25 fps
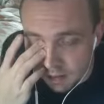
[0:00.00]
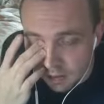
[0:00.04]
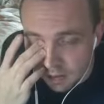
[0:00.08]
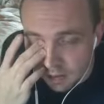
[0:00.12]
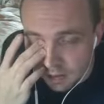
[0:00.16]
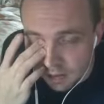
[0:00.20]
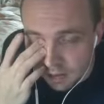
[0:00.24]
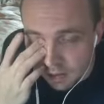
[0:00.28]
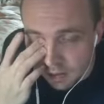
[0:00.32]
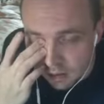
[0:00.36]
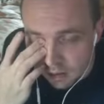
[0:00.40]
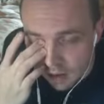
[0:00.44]

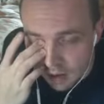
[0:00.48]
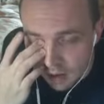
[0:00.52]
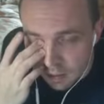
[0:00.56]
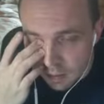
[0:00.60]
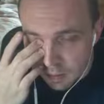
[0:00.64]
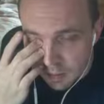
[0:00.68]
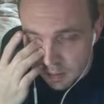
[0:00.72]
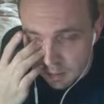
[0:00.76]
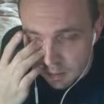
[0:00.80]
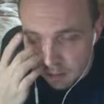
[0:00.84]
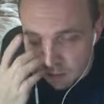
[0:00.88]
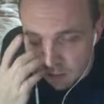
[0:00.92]
a lot of
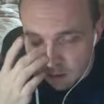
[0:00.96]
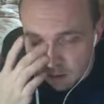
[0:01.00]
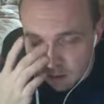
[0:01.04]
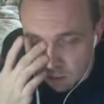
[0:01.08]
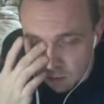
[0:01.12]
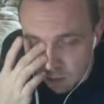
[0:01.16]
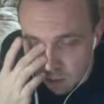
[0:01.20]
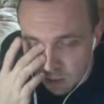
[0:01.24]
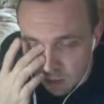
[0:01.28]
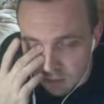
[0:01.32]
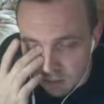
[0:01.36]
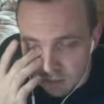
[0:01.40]
people, I think,
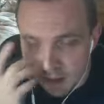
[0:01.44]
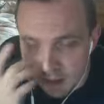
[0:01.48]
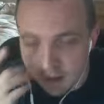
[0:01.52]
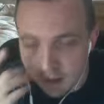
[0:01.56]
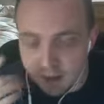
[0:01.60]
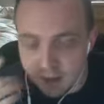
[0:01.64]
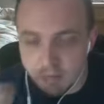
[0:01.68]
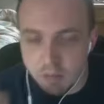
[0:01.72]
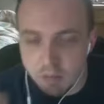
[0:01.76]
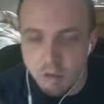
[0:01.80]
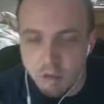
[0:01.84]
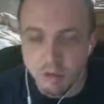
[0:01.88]
want to make a
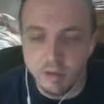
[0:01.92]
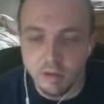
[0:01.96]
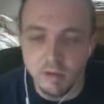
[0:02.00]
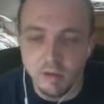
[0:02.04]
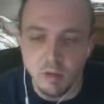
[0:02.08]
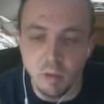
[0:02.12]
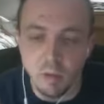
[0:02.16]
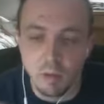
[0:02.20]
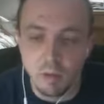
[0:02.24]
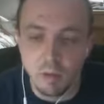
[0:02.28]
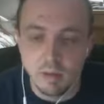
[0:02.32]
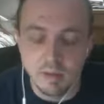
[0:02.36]
push
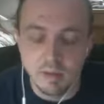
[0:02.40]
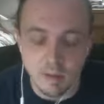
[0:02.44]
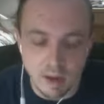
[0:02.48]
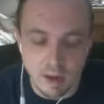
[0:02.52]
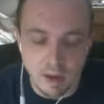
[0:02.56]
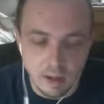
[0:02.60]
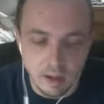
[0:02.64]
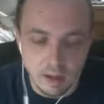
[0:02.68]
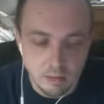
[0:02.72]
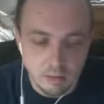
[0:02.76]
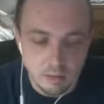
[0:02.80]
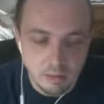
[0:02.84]
towards
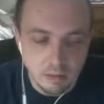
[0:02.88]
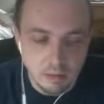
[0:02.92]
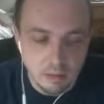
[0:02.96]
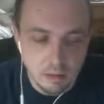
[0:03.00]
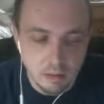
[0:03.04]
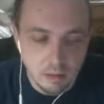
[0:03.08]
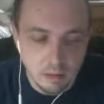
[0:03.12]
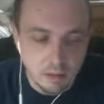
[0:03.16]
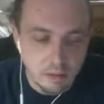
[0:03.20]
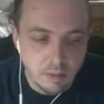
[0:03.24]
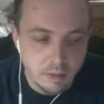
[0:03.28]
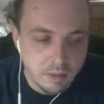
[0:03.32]
like
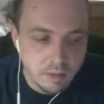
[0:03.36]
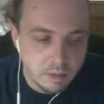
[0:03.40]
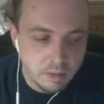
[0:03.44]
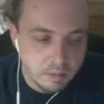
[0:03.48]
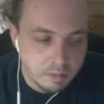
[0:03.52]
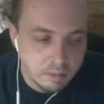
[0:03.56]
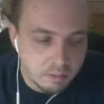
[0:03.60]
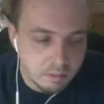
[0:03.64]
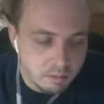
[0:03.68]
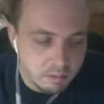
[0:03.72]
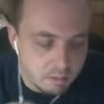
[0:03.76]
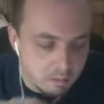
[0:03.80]

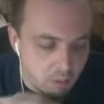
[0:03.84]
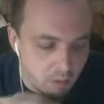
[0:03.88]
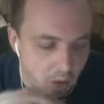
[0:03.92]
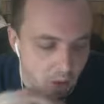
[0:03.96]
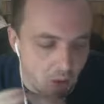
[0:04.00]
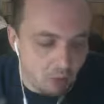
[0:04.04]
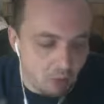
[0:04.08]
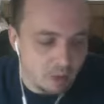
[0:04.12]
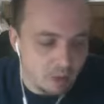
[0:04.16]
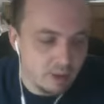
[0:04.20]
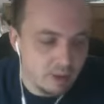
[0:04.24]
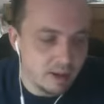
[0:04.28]

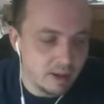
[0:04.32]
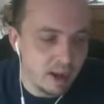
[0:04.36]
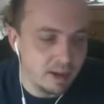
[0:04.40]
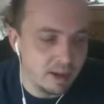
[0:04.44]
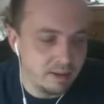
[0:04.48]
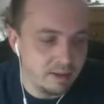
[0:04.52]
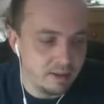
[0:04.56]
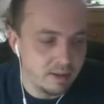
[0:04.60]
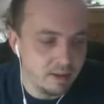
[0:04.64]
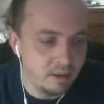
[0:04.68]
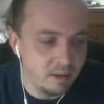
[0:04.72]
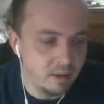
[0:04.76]
all these
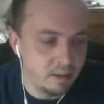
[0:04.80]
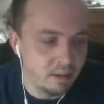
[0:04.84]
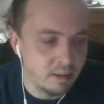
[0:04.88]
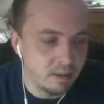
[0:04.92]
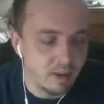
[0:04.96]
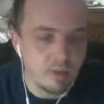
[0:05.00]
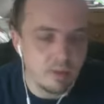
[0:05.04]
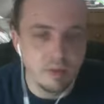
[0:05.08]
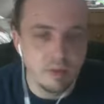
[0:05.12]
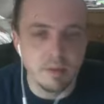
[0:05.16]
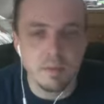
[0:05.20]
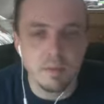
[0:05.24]
ideals
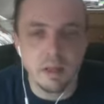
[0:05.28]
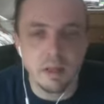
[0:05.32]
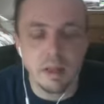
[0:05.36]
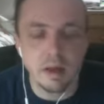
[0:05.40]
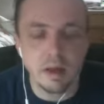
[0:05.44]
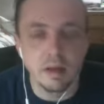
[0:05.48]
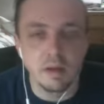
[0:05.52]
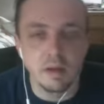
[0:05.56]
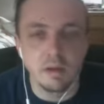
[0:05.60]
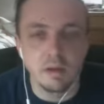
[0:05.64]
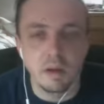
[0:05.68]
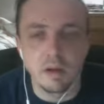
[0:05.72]
of the
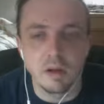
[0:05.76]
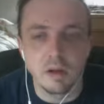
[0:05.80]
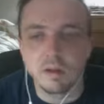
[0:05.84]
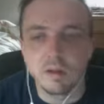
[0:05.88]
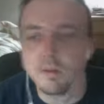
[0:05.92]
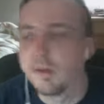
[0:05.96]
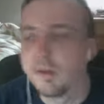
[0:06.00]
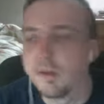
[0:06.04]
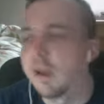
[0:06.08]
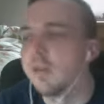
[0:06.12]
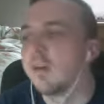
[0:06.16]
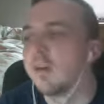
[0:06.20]
millennial younger
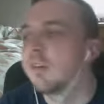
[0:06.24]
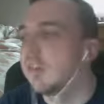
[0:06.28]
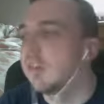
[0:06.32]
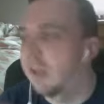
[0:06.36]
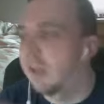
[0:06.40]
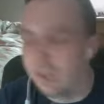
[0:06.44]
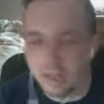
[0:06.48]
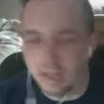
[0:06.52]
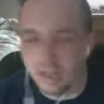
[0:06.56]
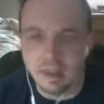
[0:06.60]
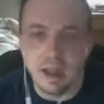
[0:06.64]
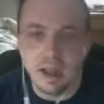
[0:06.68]
generation,
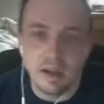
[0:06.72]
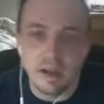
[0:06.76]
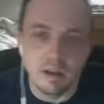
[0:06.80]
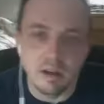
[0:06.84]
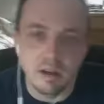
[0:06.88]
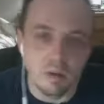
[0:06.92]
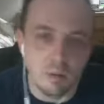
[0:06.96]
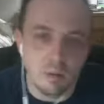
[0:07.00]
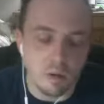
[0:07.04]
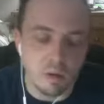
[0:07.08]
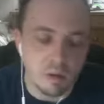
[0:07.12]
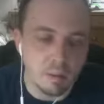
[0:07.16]
get that into
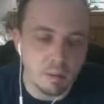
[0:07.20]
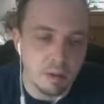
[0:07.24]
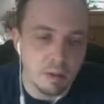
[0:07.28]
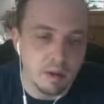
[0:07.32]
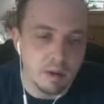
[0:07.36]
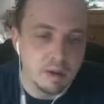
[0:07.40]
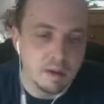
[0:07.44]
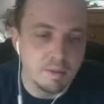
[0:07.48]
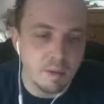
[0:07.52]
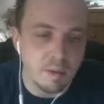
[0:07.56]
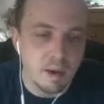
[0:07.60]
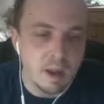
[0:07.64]
the
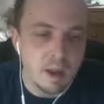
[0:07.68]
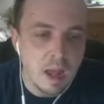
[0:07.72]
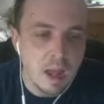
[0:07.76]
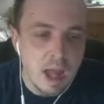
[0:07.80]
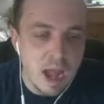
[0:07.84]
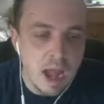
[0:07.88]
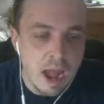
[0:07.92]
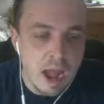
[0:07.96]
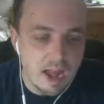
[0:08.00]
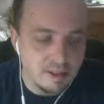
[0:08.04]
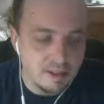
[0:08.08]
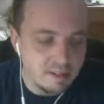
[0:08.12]
workplace. But
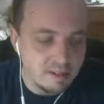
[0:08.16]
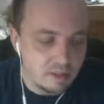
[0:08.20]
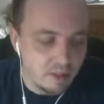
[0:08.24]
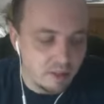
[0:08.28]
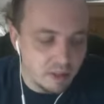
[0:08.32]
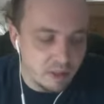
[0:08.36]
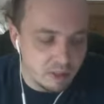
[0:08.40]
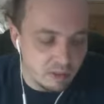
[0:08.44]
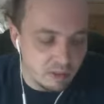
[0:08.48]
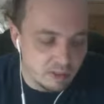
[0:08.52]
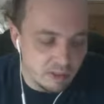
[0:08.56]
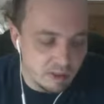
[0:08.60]
I still
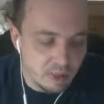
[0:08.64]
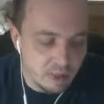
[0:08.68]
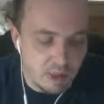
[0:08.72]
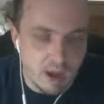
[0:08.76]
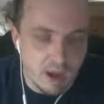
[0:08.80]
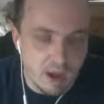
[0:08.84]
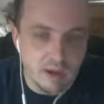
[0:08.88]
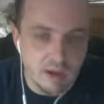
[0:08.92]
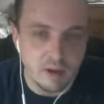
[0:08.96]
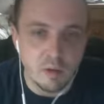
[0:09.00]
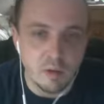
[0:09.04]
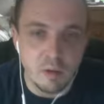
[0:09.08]
think there's a
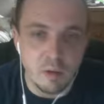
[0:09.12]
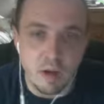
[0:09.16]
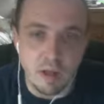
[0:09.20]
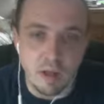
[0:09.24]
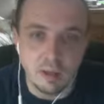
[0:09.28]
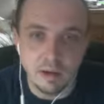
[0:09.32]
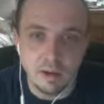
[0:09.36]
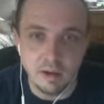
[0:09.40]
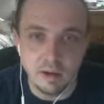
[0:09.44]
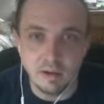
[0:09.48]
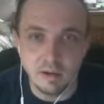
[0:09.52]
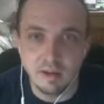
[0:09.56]
lot of
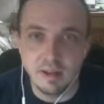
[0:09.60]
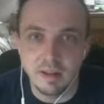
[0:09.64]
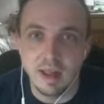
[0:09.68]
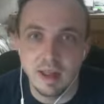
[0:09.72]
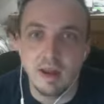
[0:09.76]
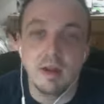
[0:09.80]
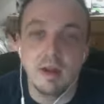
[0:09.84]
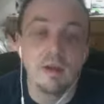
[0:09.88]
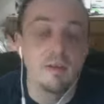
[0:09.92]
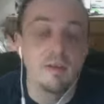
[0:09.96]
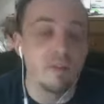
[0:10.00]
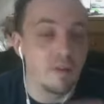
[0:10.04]
qualities that
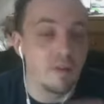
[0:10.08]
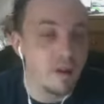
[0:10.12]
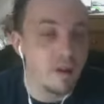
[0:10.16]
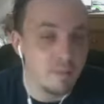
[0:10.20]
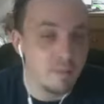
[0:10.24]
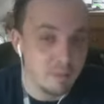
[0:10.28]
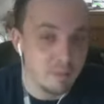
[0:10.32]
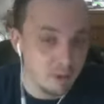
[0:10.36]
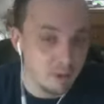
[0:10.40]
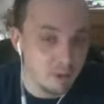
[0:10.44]
are from your